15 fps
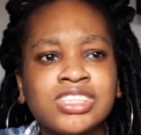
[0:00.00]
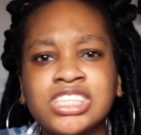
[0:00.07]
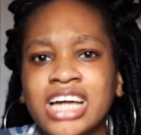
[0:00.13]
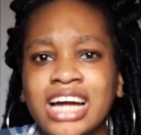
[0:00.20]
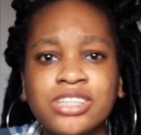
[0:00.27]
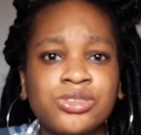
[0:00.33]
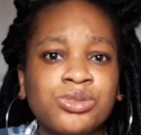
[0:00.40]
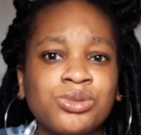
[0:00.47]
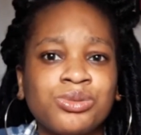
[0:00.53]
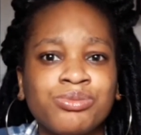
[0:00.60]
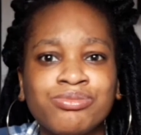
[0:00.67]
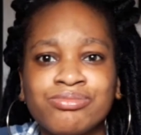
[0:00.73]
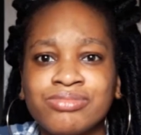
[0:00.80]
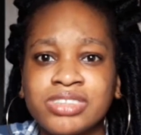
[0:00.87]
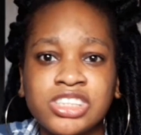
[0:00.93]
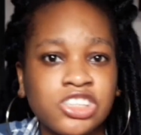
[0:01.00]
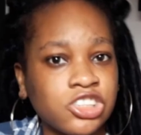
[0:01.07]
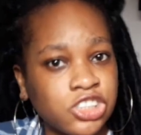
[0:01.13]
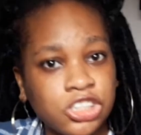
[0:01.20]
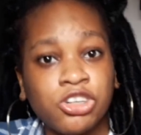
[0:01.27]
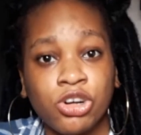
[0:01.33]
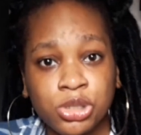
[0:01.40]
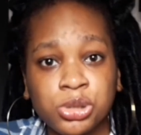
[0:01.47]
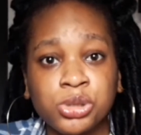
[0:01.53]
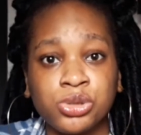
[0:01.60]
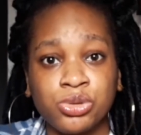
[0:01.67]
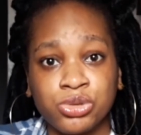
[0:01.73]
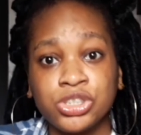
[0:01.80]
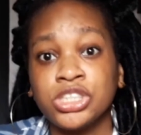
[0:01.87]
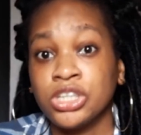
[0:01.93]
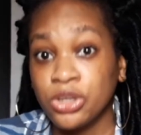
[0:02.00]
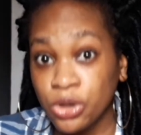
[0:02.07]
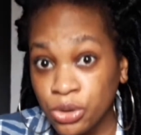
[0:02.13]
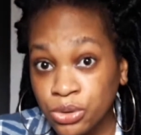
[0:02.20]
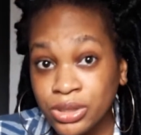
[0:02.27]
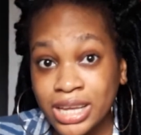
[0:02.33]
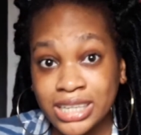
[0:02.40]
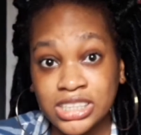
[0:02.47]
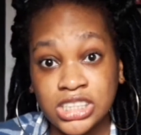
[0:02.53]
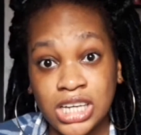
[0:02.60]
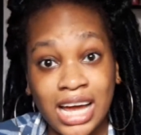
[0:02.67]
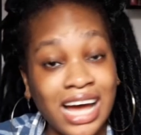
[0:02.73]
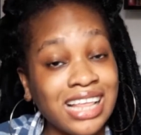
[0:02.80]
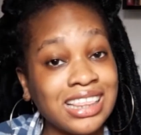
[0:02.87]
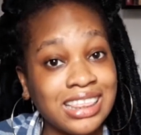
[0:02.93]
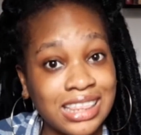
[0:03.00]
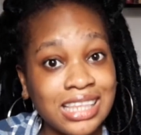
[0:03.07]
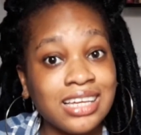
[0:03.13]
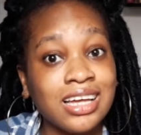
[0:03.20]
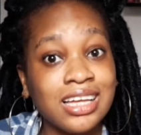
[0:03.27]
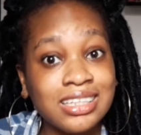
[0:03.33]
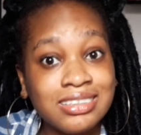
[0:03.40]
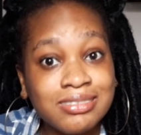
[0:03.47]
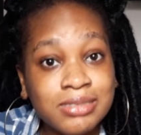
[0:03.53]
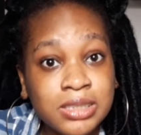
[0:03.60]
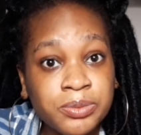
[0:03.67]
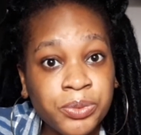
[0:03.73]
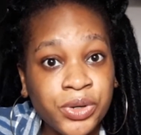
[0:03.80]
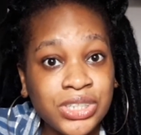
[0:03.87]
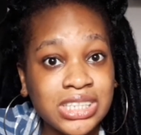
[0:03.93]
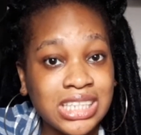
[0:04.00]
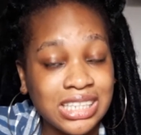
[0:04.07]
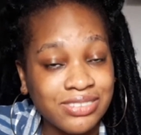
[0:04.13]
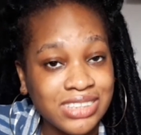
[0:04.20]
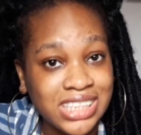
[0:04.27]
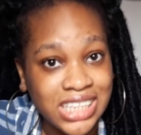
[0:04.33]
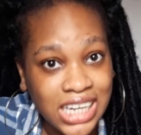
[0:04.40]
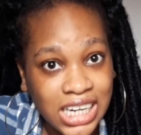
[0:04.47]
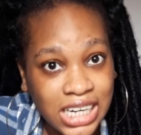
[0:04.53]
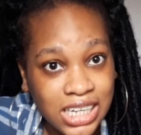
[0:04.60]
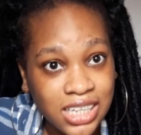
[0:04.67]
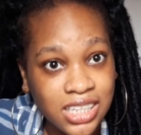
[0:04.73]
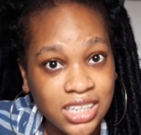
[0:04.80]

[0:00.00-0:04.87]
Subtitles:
had to she got to know, she knew that she had spirits living in her.